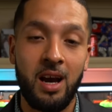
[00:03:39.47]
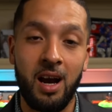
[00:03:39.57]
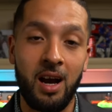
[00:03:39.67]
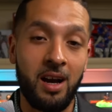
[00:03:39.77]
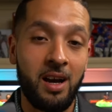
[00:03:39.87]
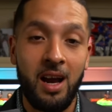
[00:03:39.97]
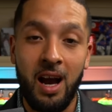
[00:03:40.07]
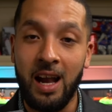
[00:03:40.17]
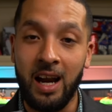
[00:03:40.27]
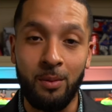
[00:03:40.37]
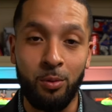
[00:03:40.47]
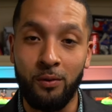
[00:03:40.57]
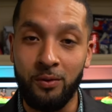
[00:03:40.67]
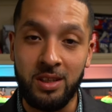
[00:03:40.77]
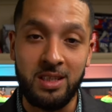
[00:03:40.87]
uh, I got
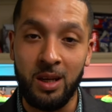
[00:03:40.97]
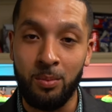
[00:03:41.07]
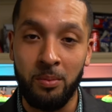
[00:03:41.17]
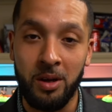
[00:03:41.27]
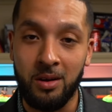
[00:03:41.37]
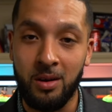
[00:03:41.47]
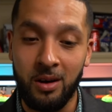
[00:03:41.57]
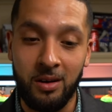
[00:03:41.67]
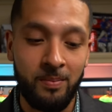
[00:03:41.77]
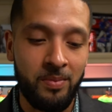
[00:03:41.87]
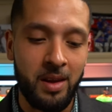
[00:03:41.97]
approved for the Citi Premier card.